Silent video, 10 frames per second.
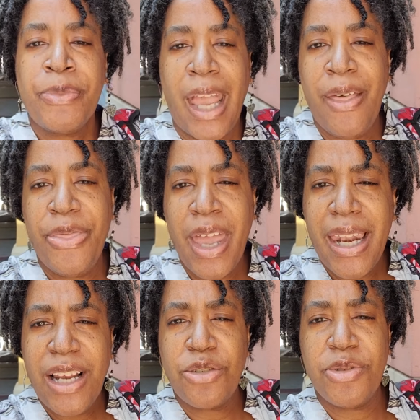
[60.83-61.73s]
and then
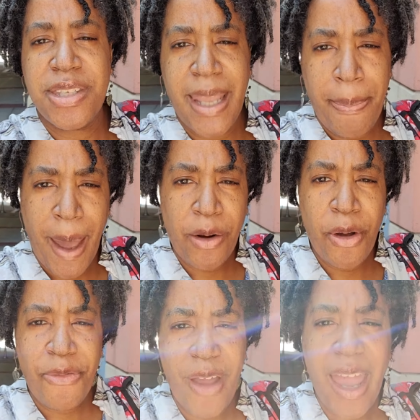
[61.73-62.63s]
as you step out
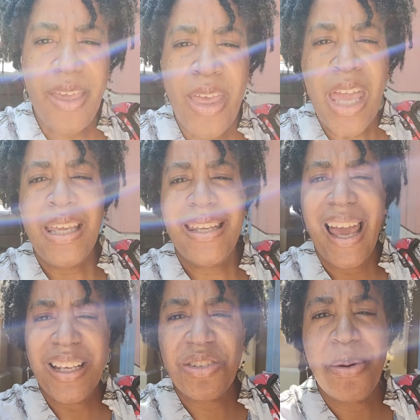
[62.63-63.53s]
on faith,
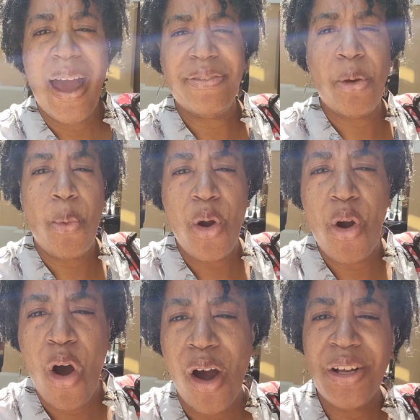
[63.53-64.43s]
yes, you have to work
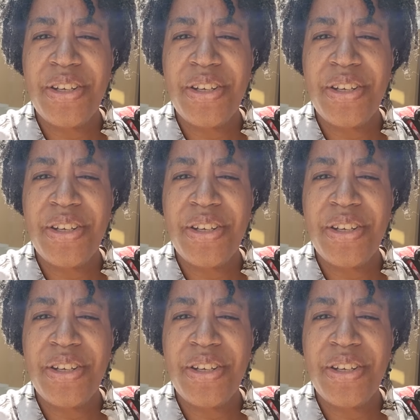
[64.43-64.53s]
hard.